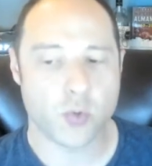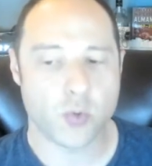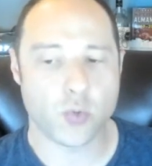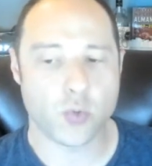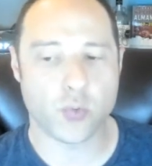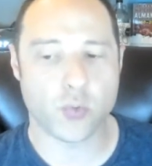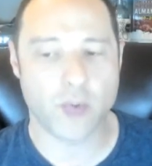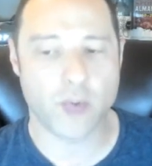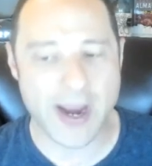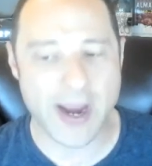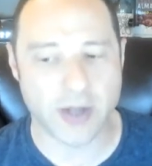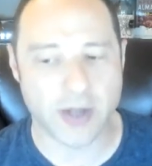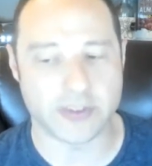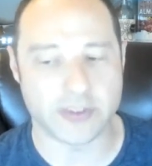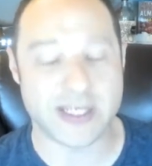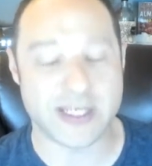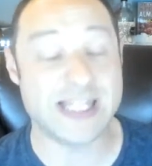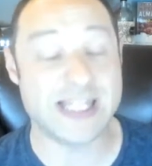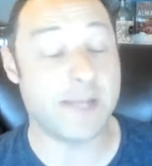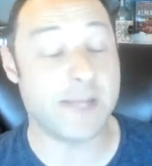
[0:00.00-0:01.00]

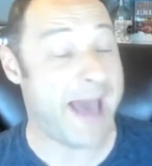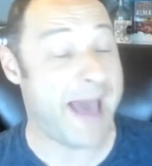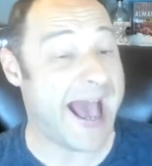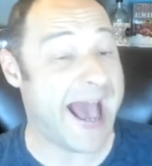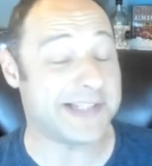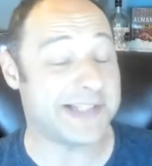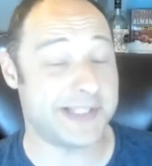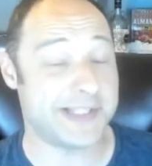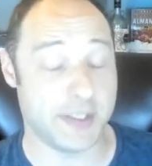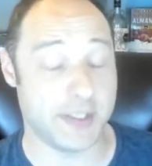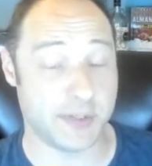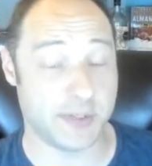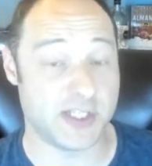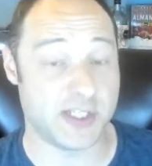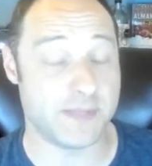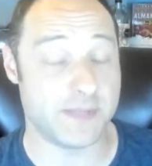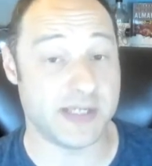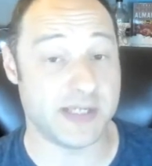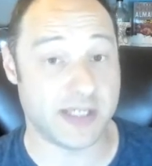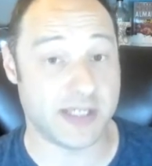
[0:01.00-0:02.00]
Rarely. In the past, they used
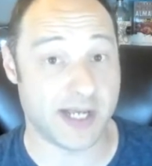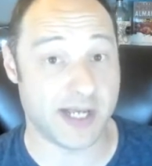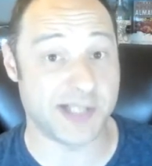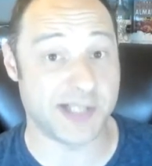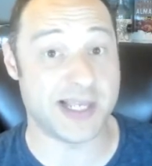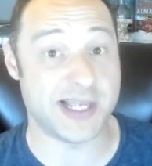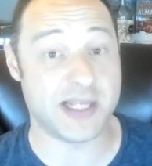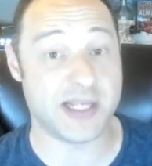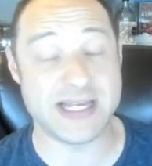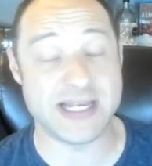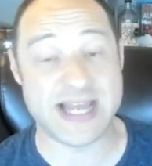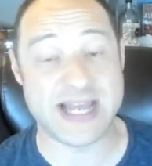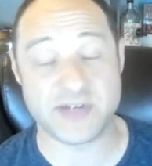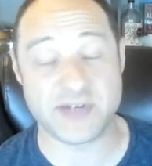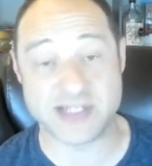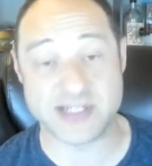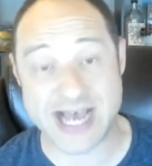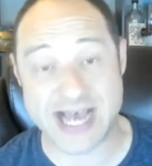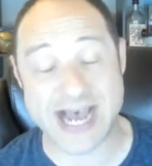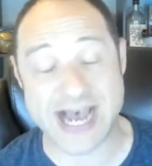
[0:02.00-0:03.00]
to because they didn't have
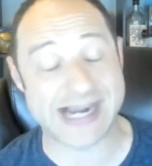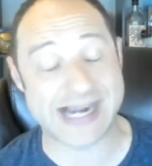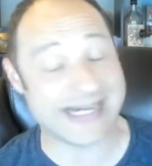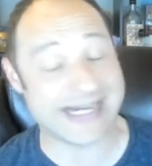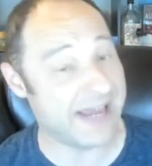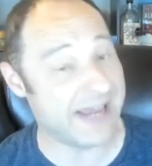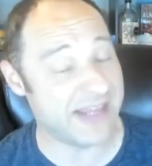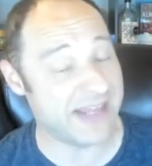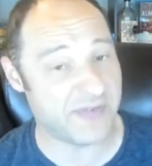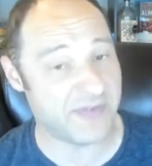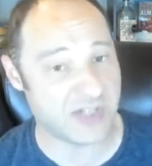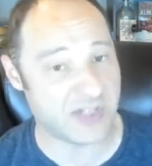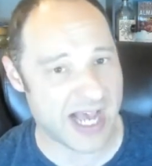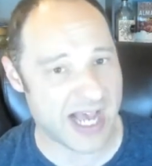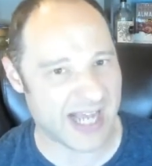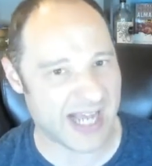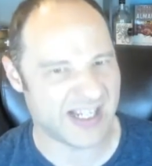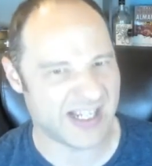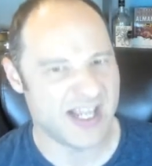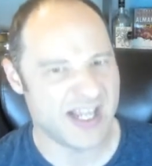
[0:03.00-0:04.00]
a dock. Now they have a
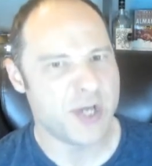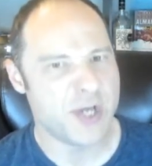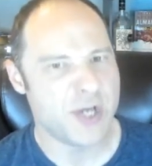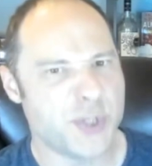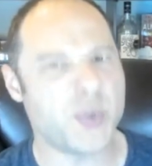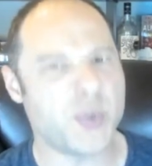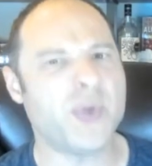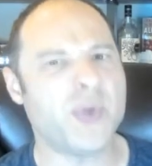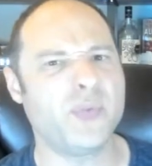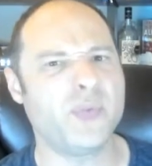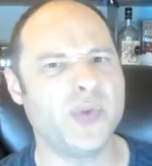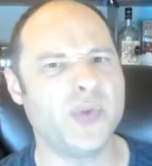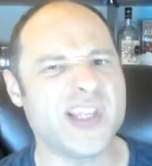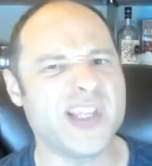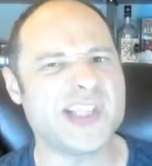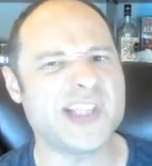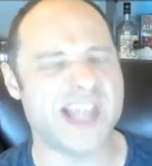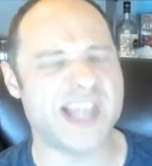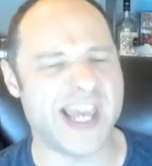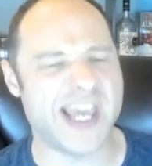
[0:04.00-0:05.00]
dock, so it
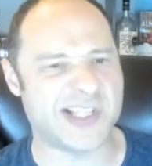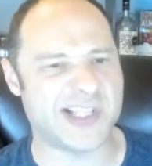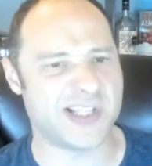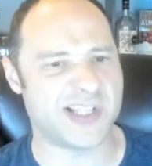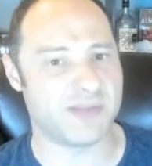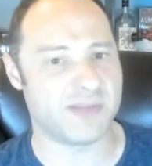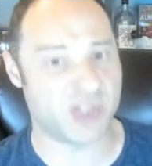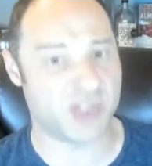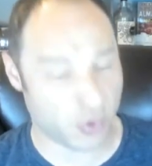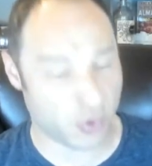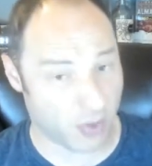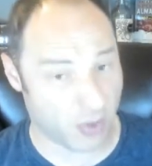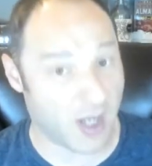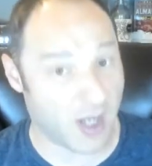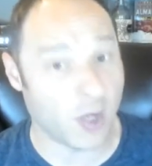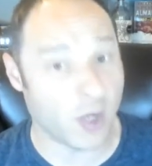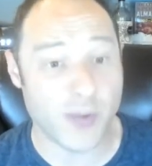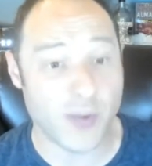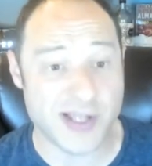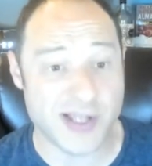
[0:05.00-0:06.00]
really takes some
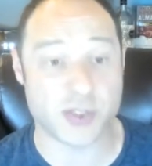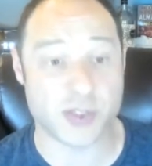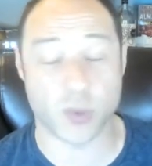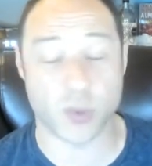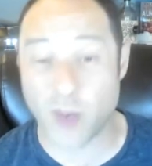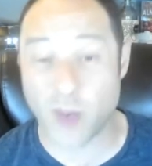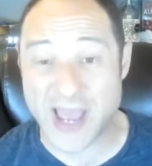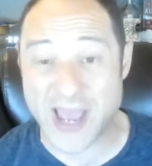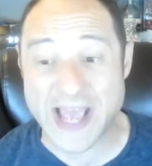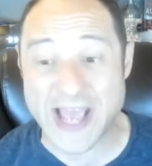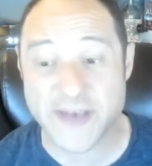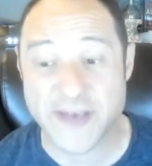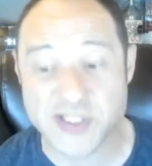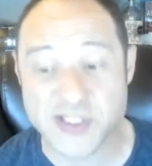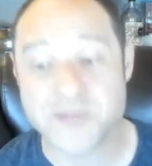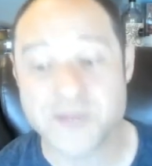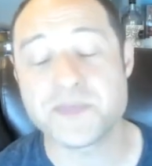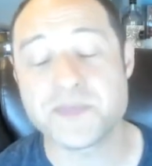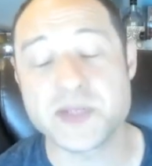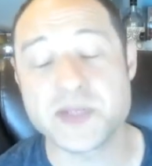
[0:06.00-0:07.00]
strong winds or
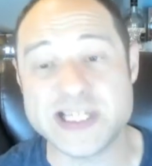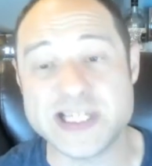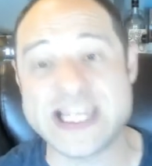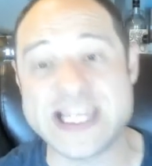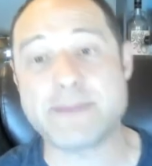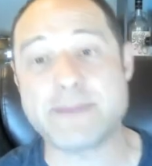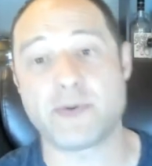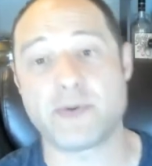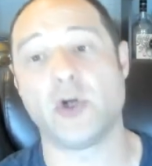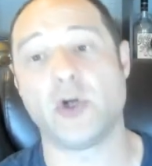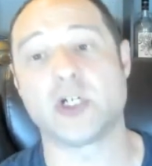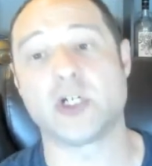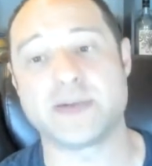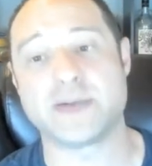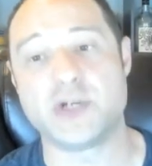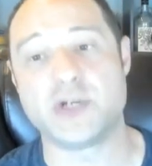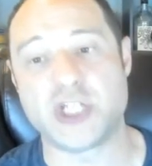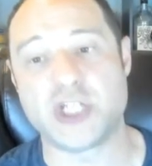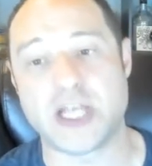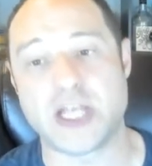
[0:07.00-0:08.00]
waves to keep a Royal
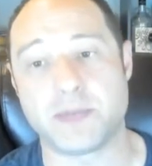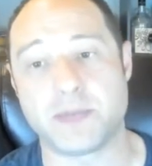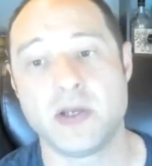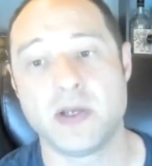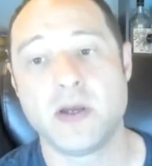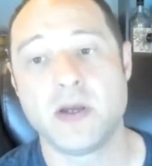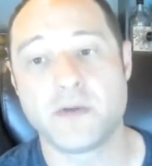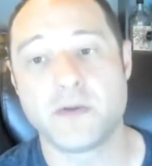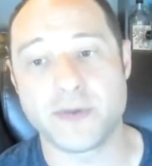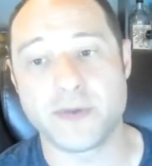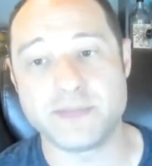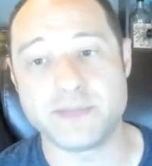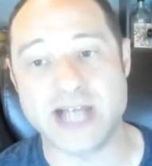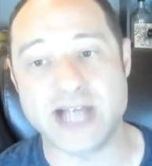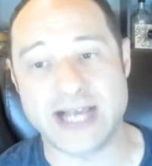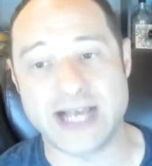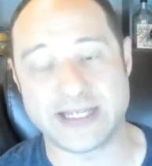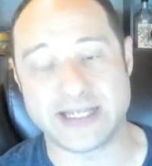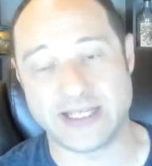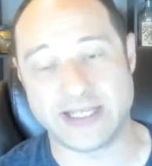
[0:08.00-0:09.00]
Caribbean ship from
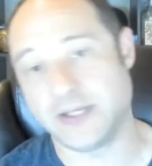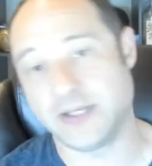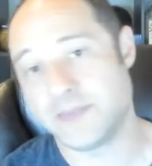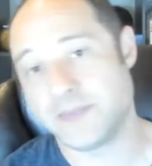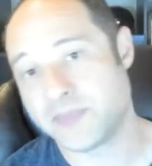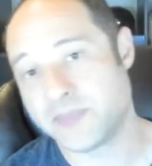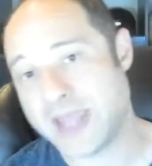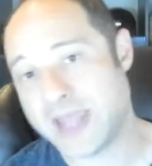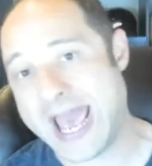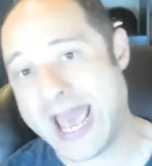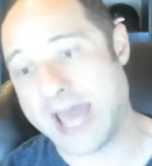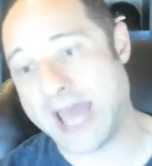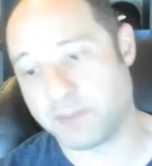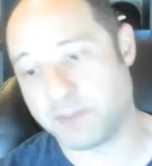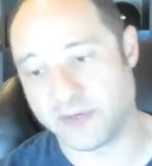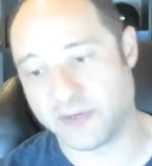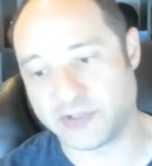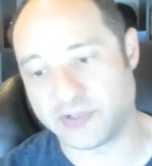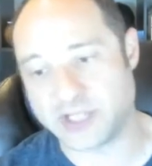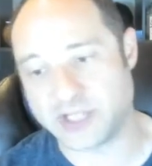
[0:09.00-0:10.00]
docking at
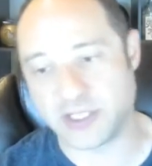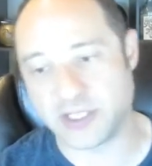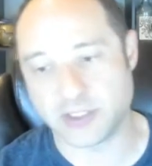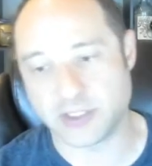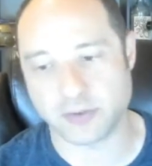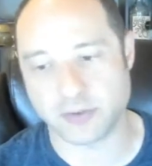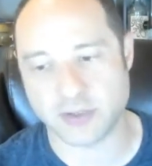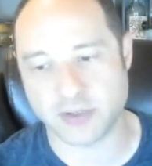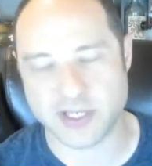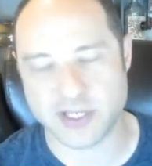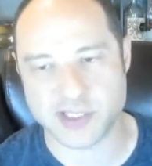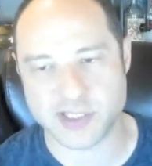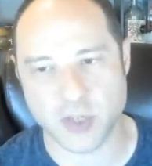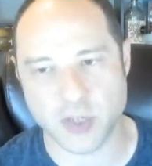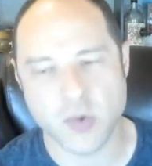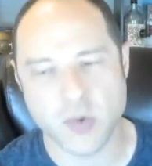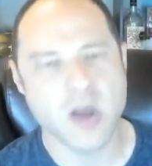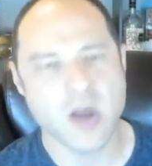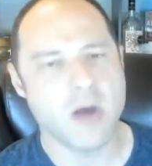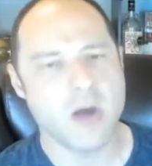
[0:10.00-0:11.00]
Perfect Day Coco Key.
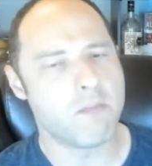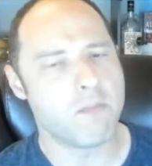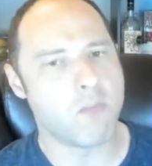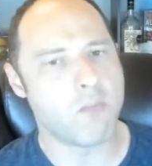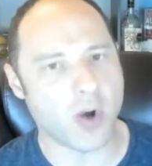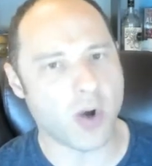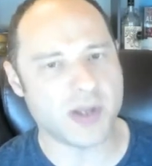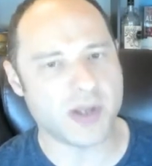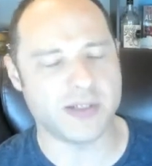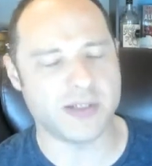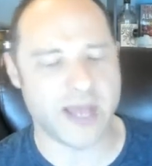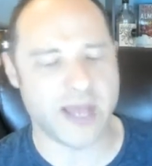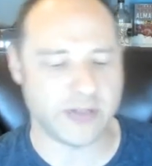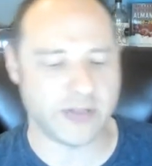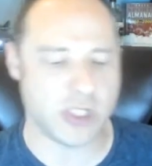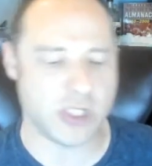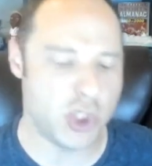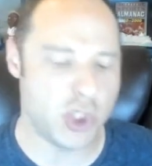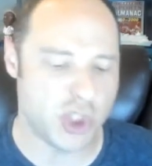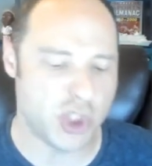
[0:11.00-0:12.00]
So more than
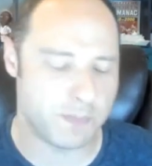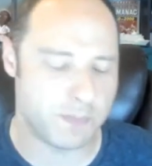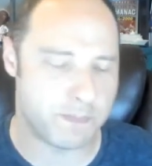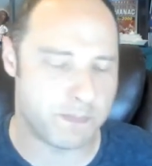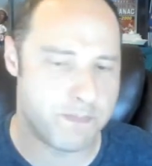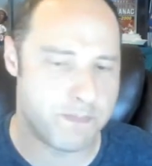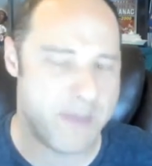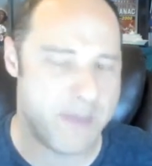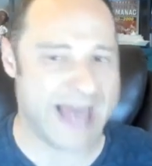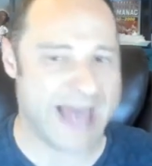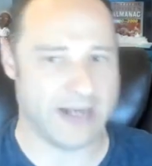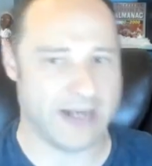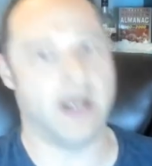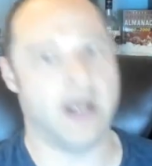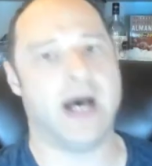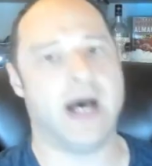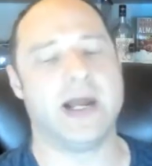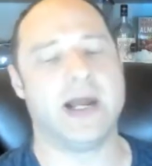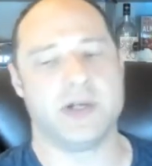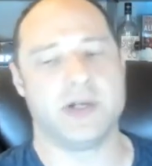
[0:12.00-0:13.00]
likely, you should bet
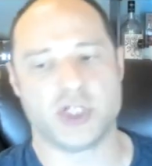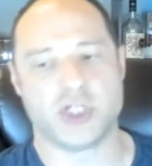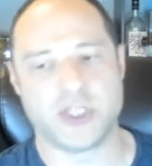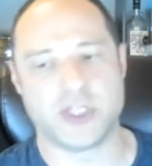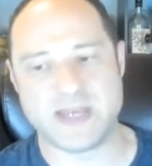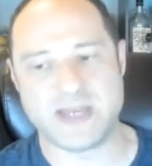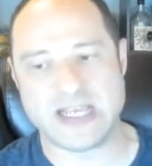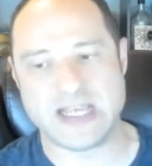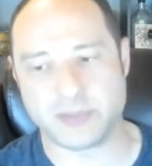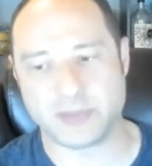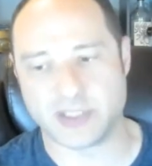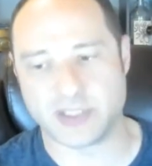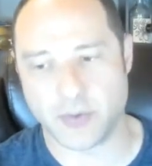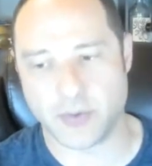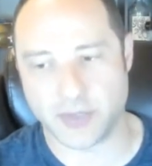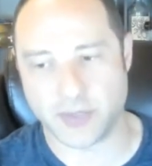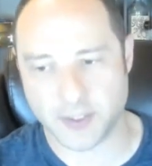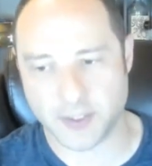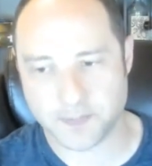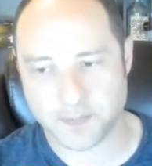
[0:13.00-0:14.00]
on your ship being able to
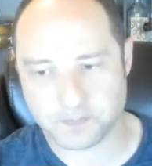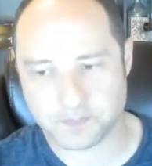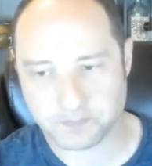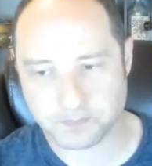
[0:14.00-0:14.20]
go there.